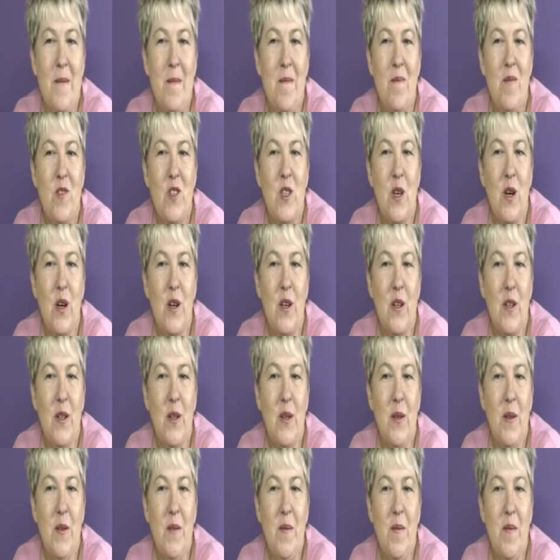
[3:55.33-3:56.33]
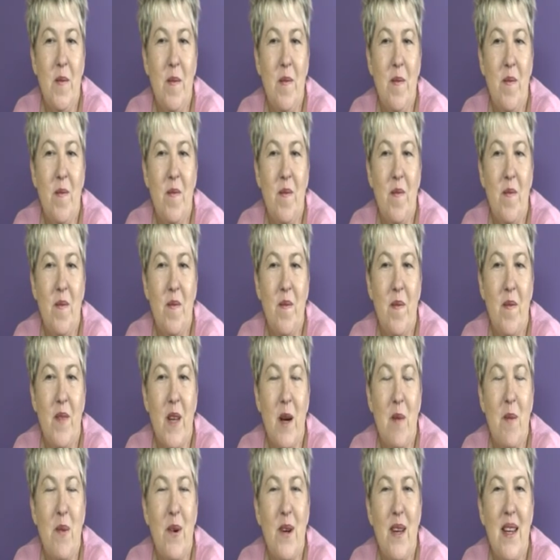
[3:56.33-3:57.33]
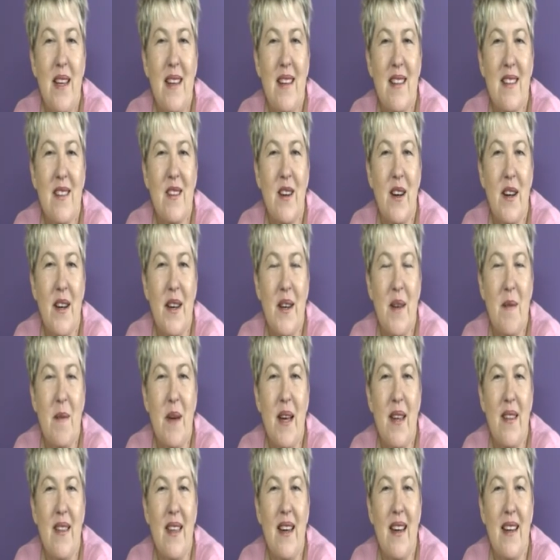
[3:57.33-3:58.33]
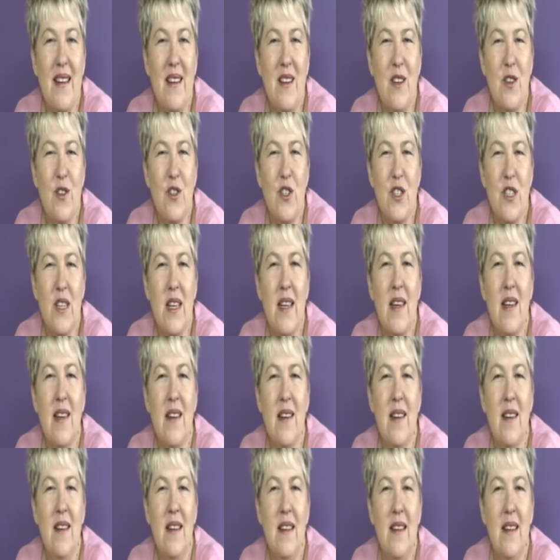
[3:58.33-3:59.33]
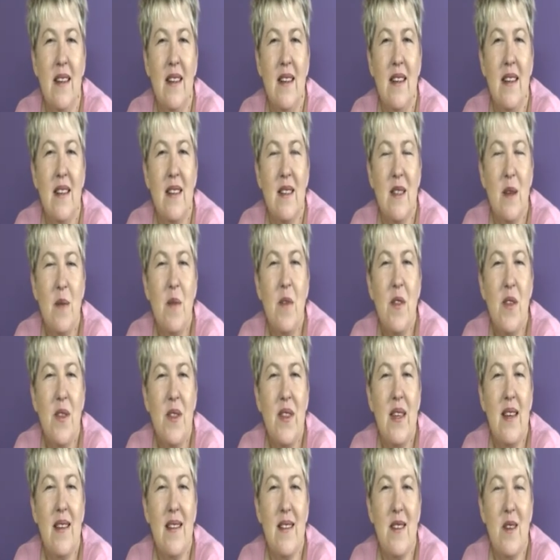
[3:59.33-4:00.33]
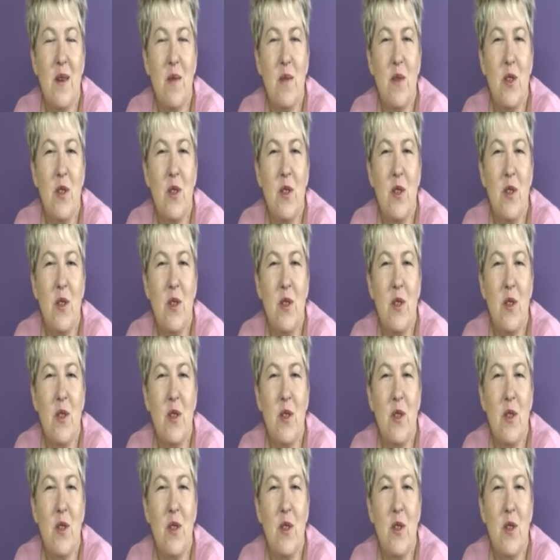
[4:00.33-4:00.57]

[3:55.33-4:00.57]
So I'm pretty excited about that, and I'll share some of the things I'm